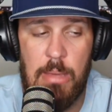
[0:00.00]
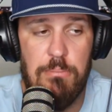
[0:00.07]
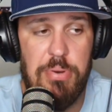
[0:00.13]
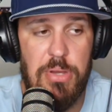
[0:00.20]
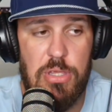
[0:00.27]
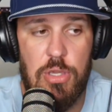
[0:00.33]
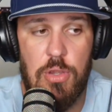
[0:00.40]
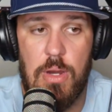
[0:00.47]

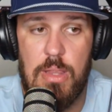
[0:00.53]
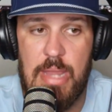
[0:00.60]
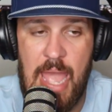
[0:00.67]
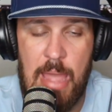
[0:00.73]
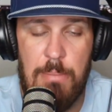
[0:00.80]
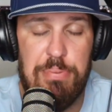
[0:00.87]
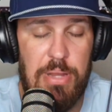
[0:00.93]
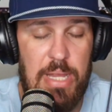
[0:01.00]
but you're in
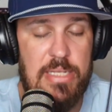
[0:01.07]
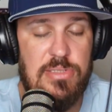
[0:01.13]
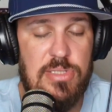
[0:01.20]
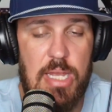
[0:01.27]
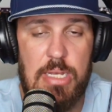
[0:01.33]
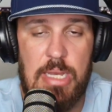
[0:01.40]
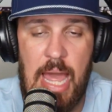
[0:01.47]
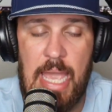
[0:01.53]
that place
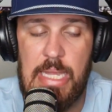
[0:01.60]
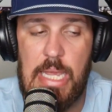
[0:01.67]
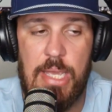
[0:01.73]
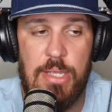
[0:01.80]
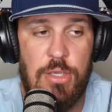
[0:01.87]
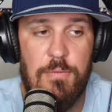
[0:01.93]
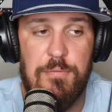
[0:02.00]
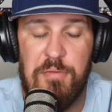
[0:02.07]
at night and
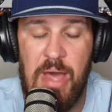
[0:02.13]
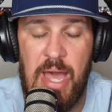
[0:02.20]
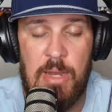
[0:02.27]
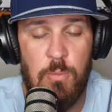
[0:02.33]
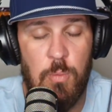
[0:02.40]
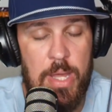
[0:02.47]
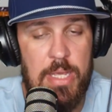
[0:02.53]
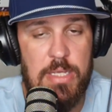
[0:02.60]
you find
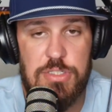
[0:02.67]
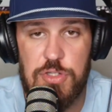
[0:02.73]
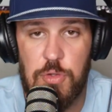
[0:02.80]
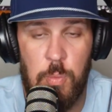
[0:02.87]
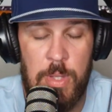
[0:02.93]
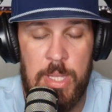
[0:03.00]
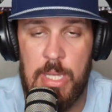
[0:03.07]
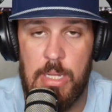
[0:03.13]
ways to
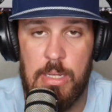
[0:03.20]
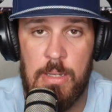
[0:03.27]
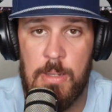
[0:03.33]
win.